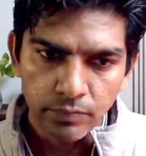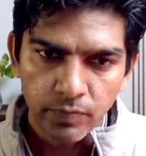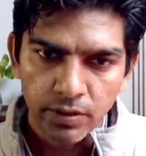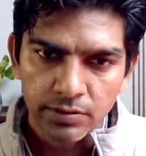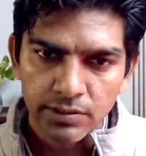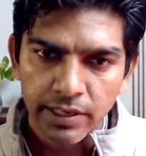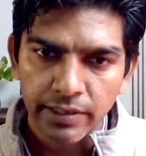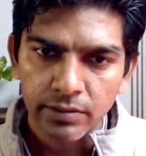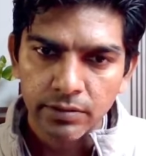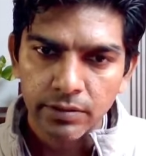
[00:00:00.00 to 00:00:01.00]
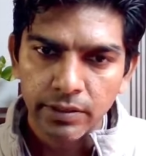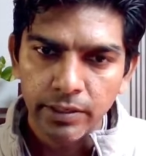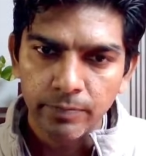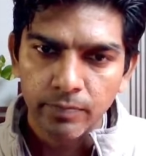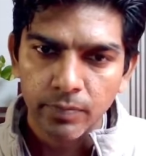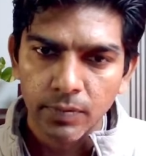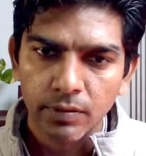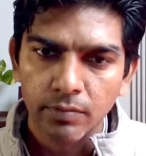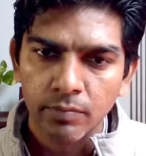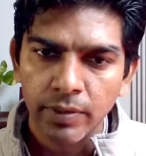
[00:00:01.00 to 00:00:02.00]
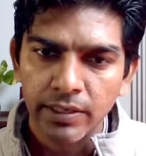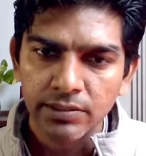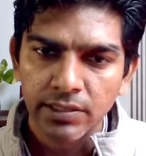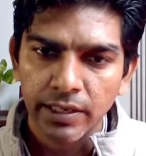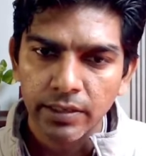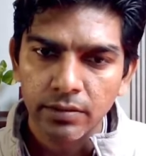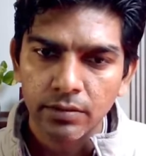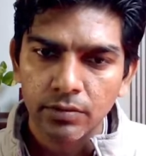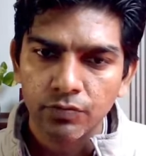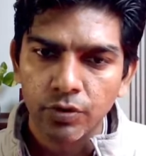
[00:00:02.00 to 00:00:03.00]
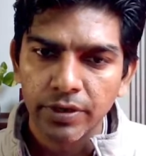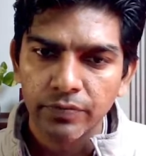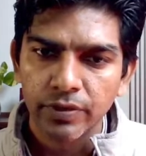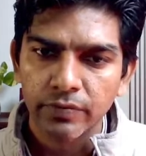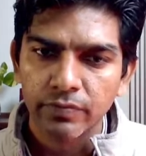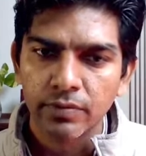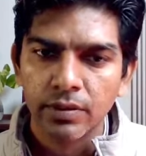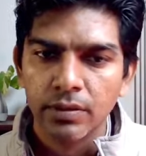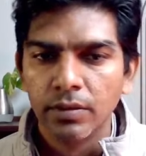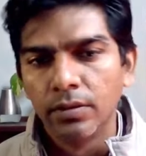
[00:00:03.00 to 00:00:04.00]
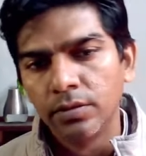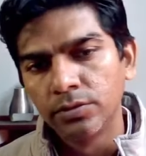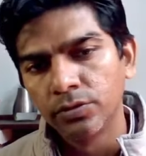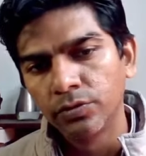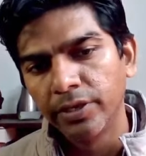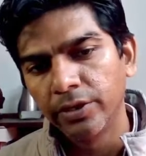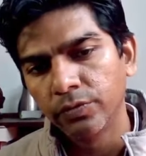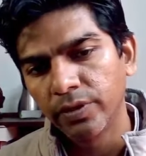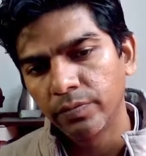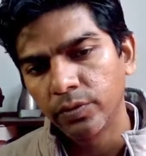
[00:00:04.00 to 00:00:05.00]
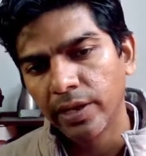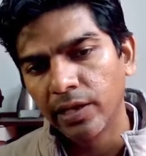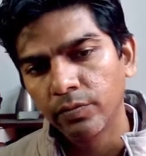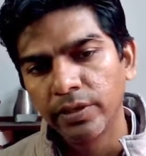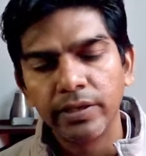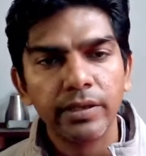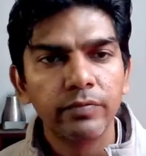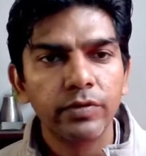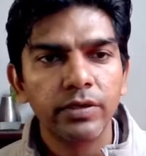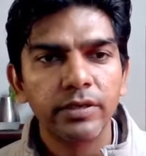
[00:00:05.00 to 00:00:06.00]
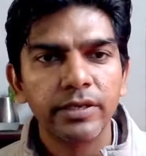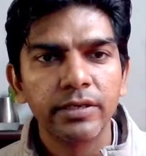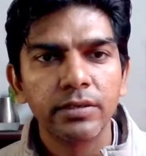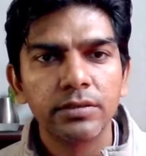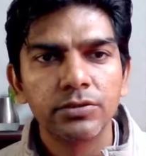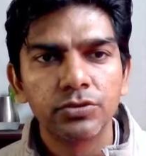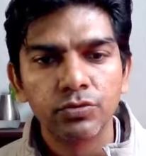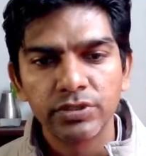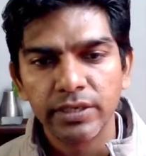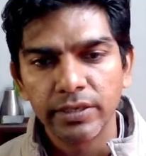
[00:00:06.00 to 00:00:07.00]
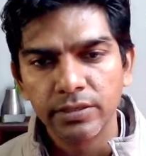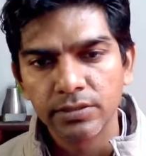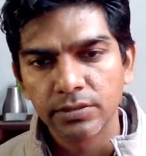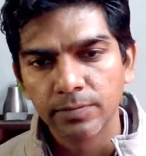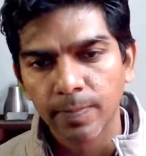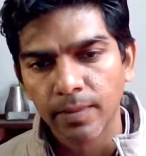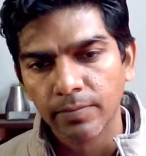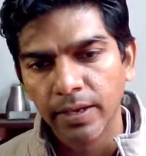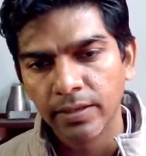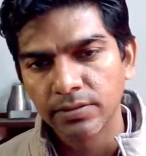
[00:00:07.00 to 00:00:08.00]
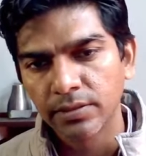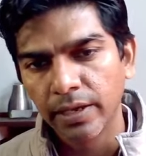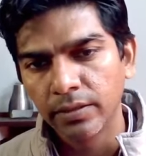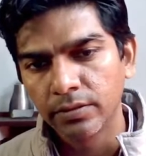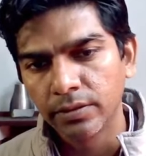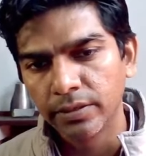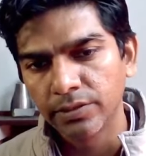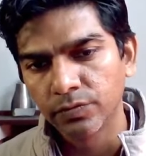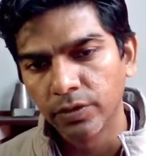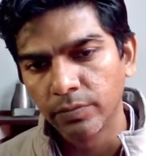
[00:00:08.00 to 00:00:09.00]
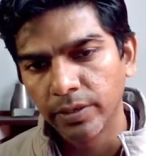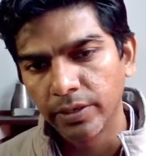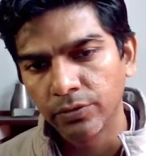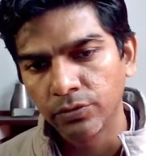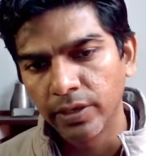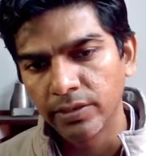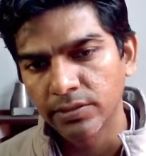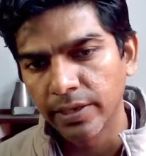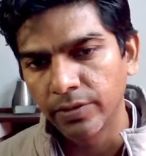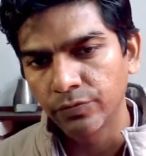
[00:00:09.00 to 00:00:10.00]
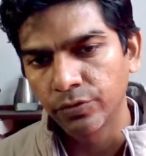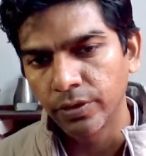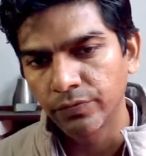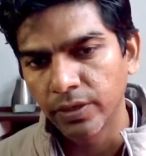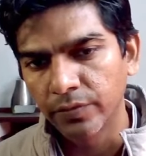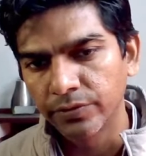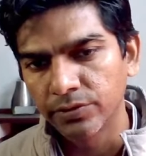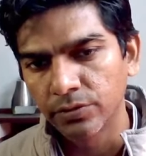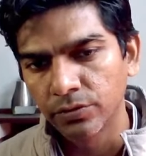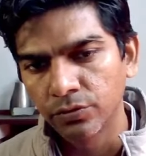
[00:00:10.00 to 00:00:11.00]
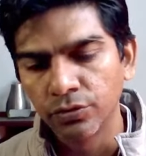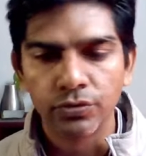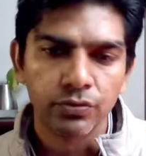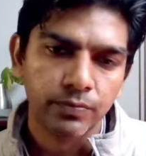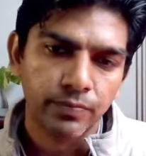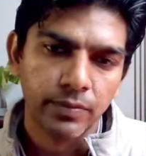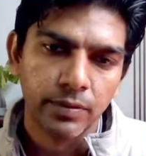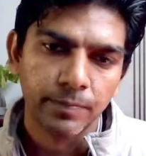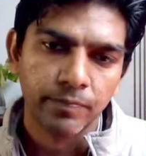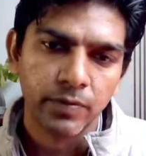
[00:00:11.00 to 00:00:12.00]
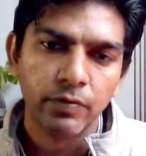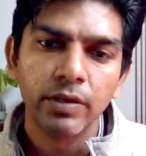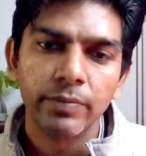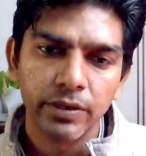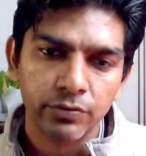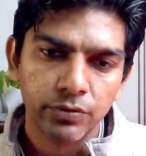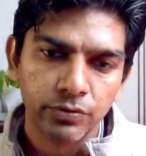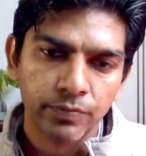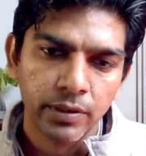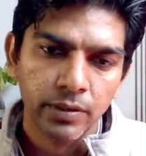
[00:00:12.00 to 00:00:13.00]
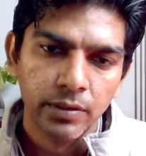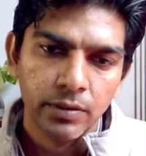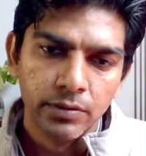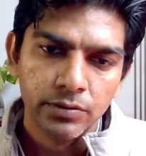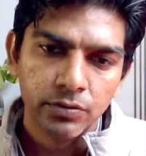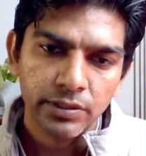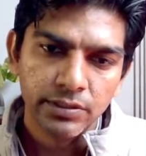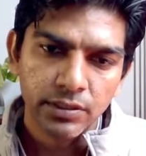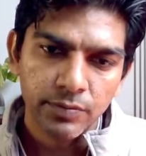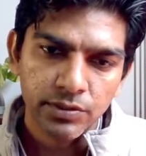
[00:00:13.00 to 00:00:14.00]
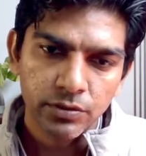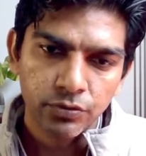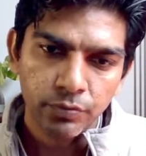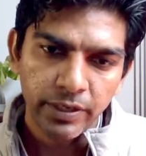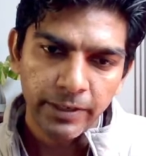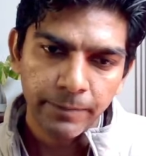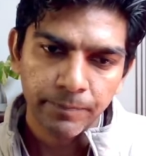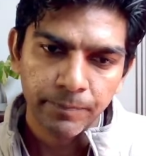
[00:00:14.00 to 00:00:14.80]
sine 30 by sine 45. So T2 we have to calculate. T1 is 2 seconds and sine 30 is 1 by 2 and sine 45 is root 2, 1 by root 2. So this comes out to be